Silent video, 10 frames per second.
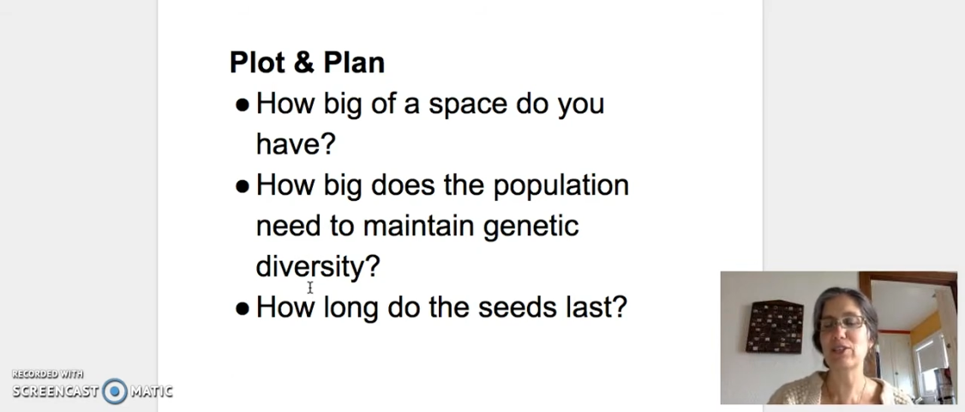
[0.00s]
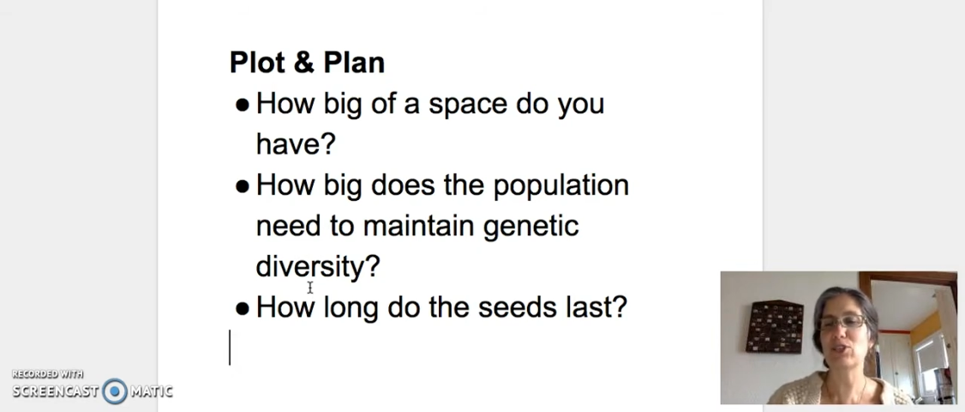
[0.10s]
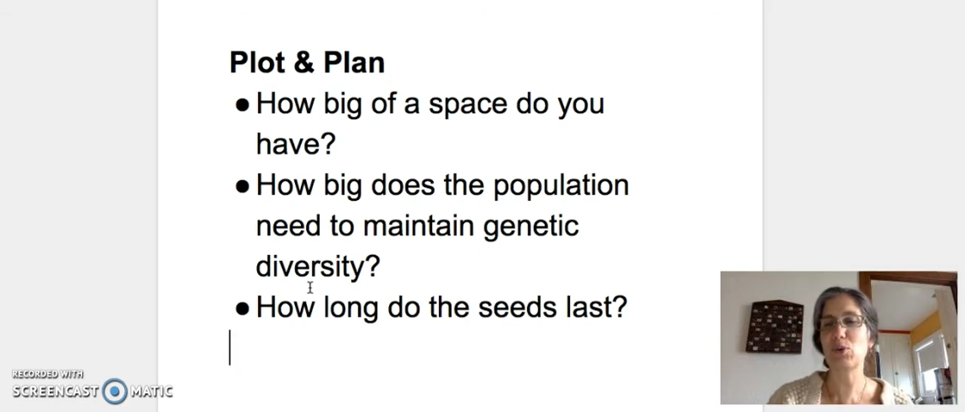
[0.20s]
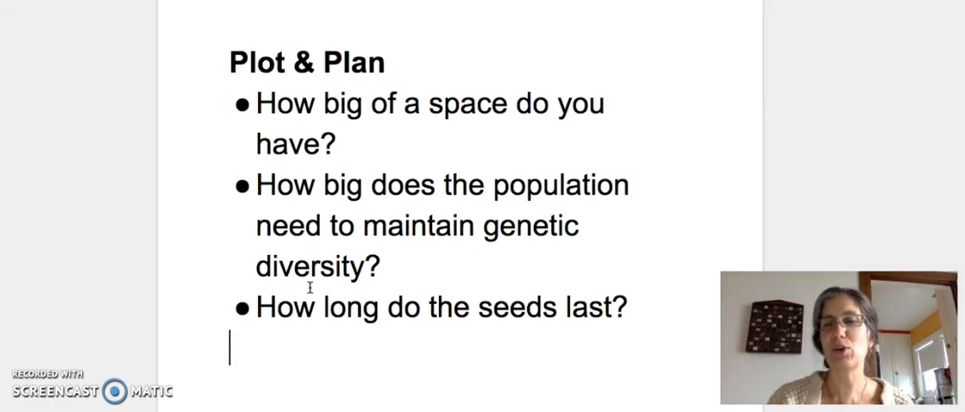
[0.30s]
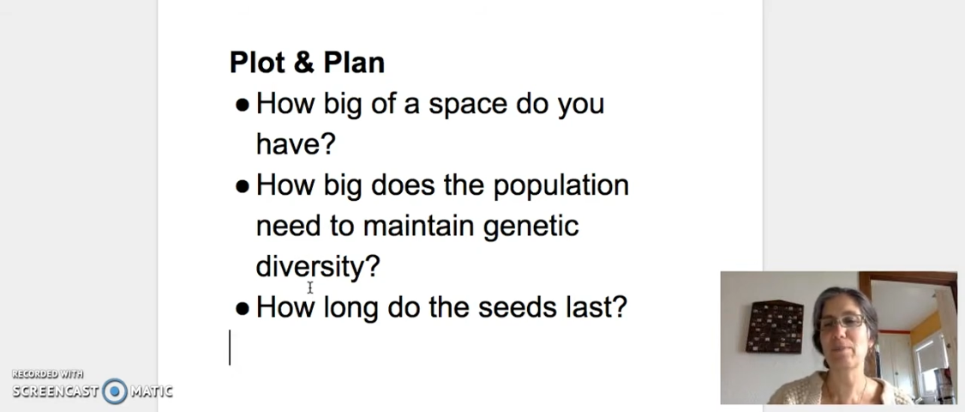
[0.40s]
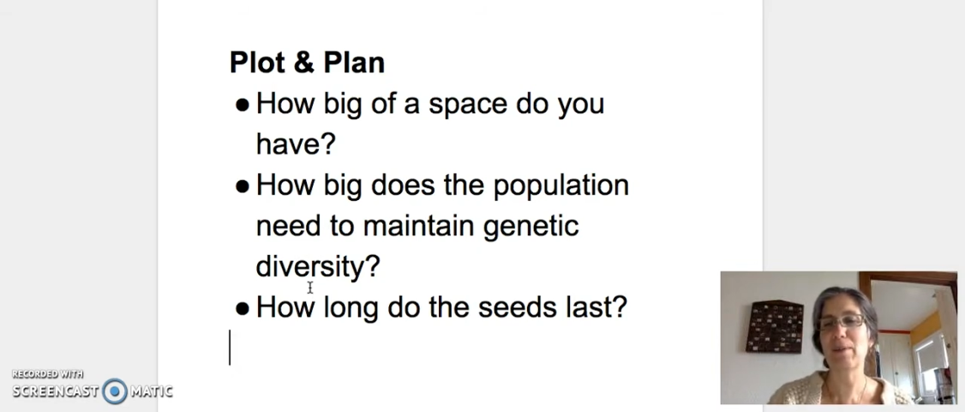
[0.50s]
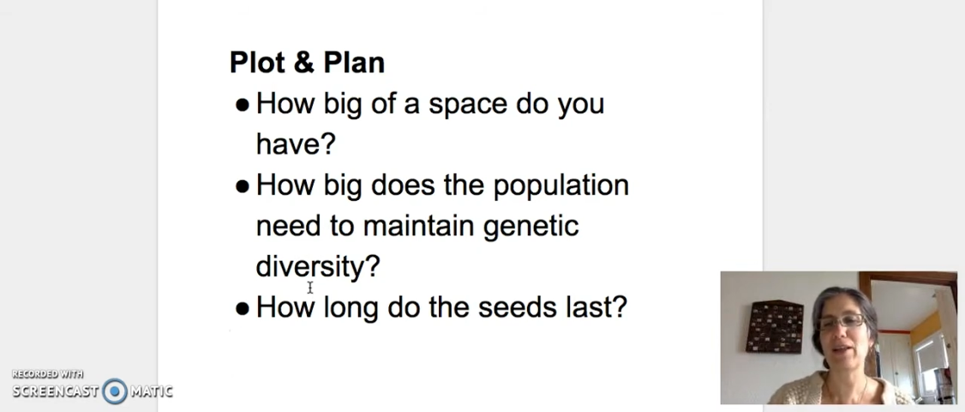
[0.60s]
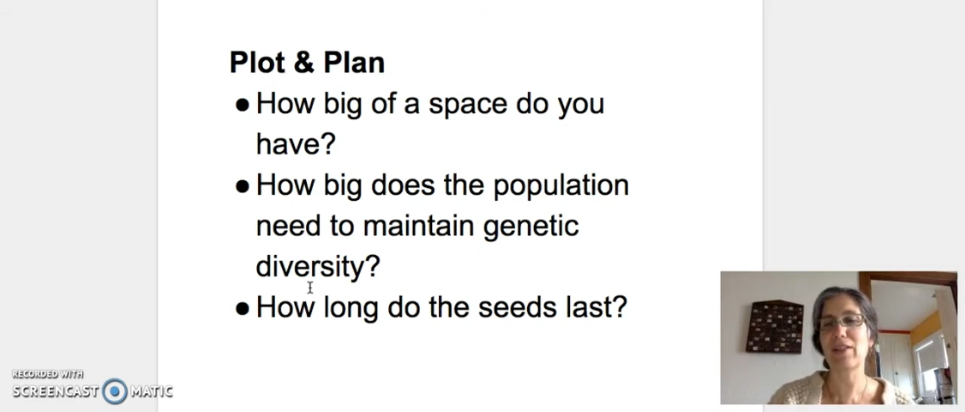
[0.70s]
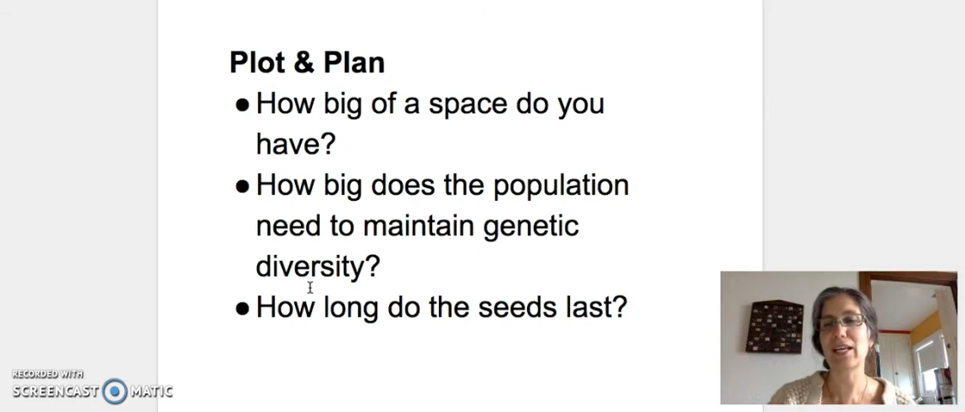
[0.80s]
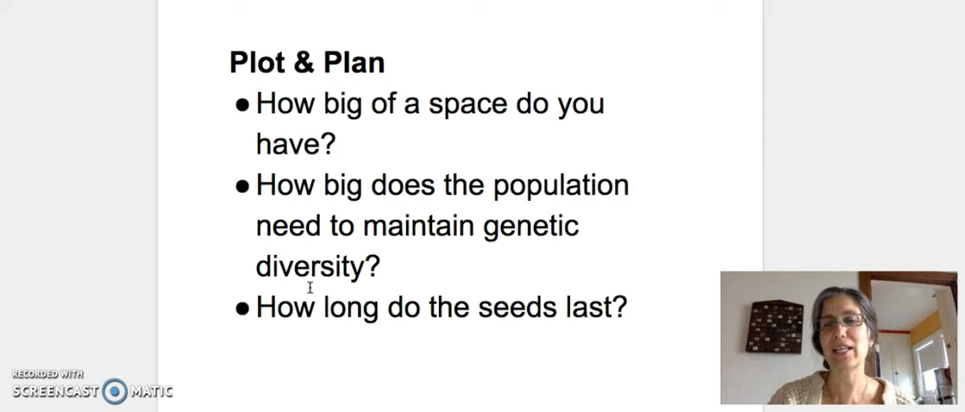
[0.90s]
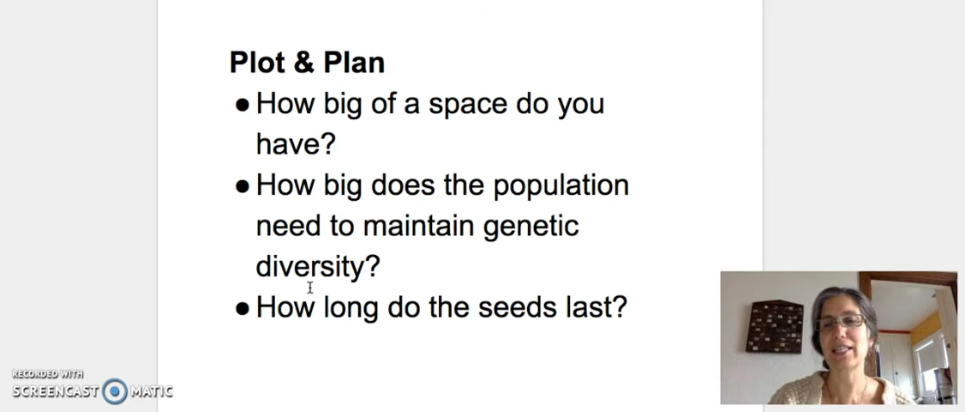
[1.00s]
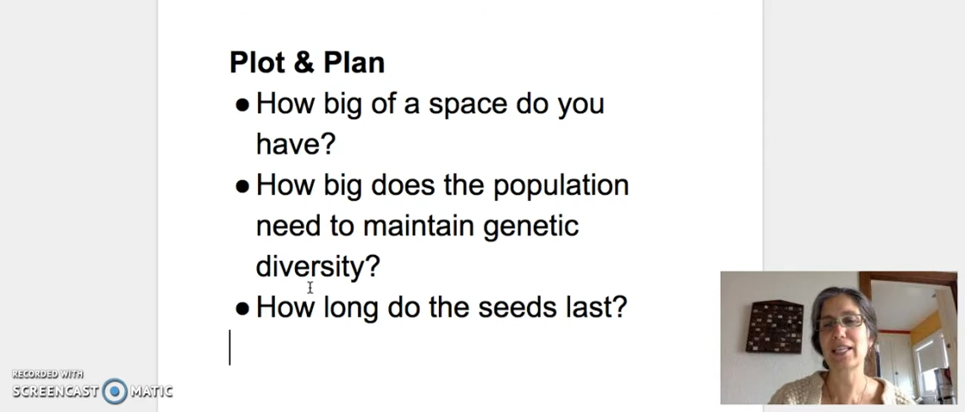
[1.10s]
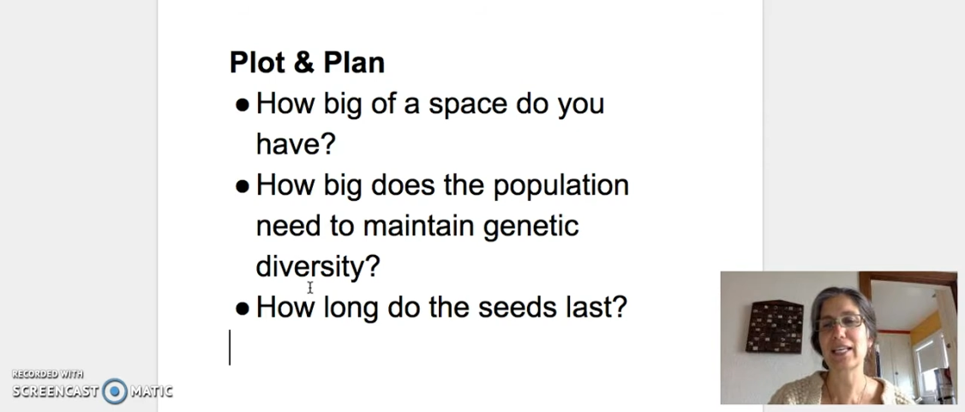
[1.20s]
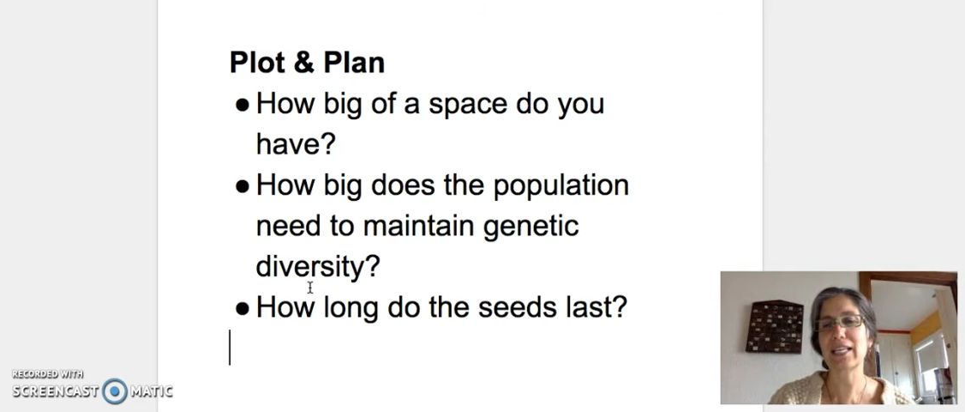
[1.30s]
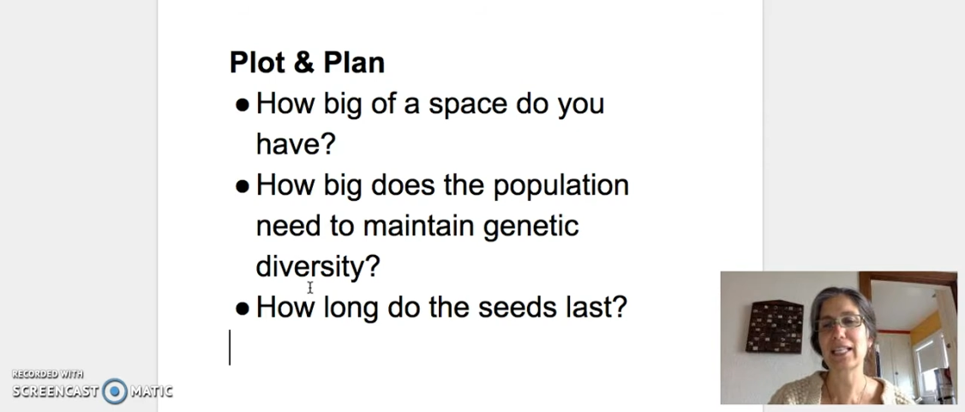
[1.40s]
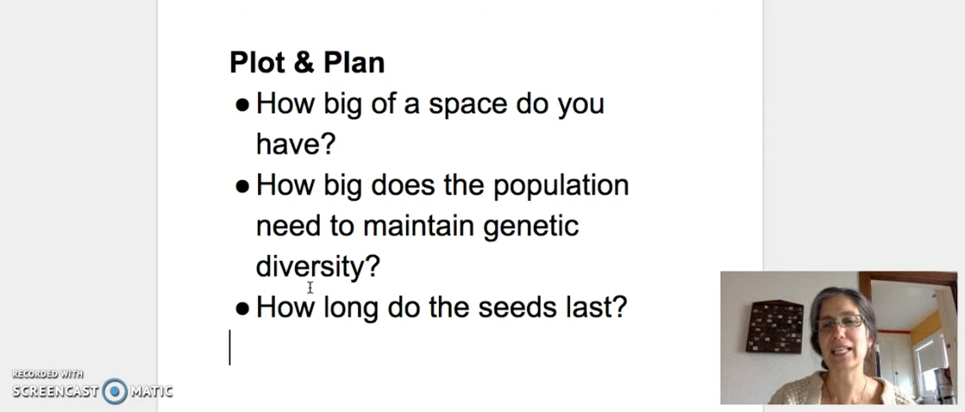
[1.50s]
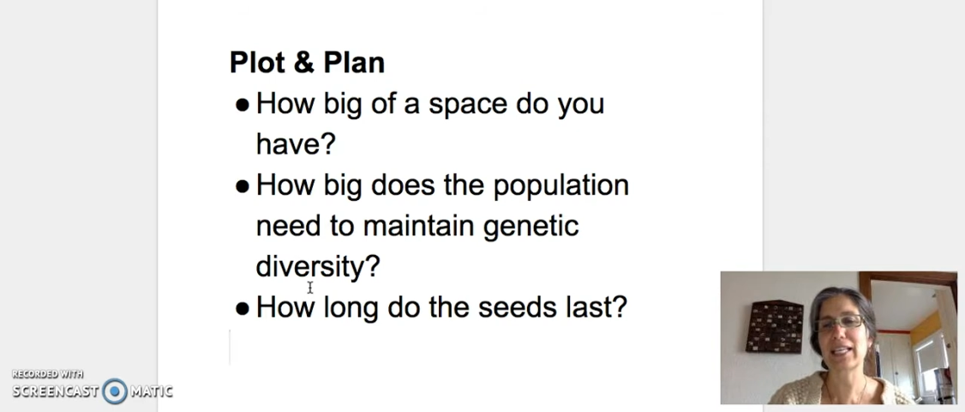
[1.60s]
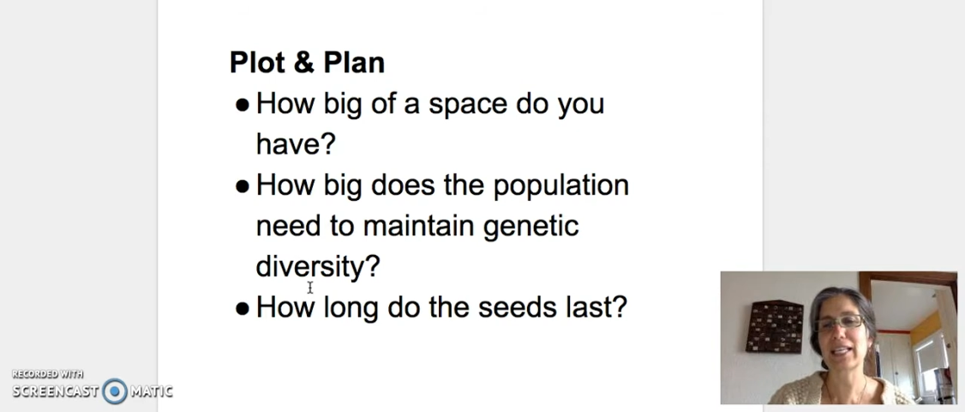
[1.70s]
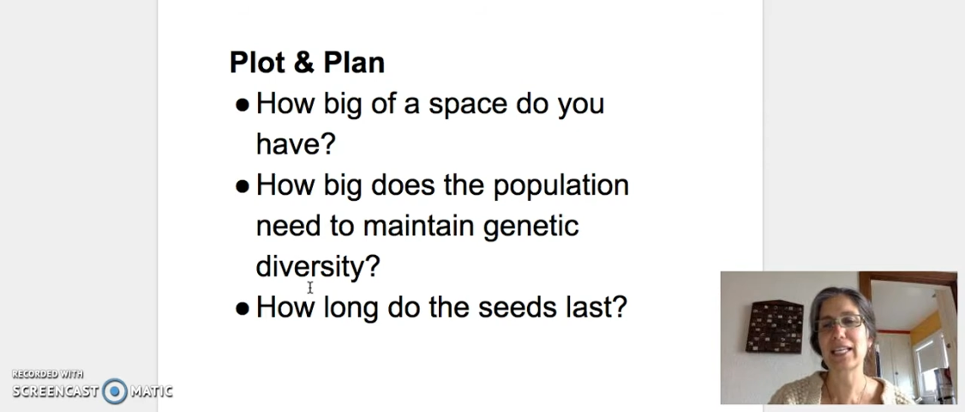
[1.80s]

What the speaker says: stewarded by the